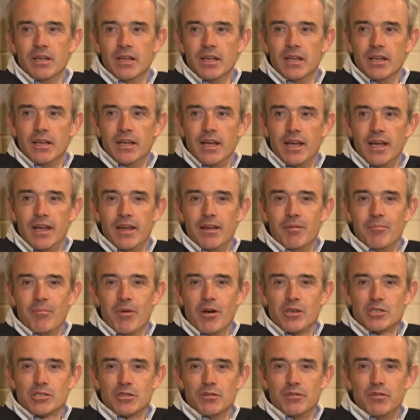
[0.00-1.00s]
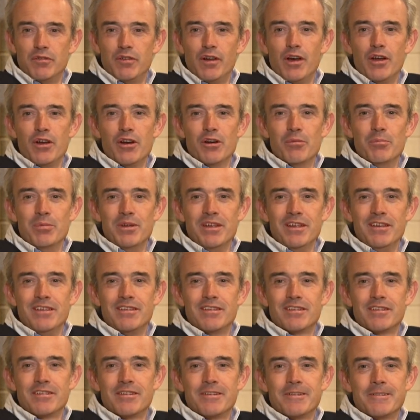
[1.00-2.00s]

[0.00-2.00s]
Mm. Uh, Moscow Flyer beat.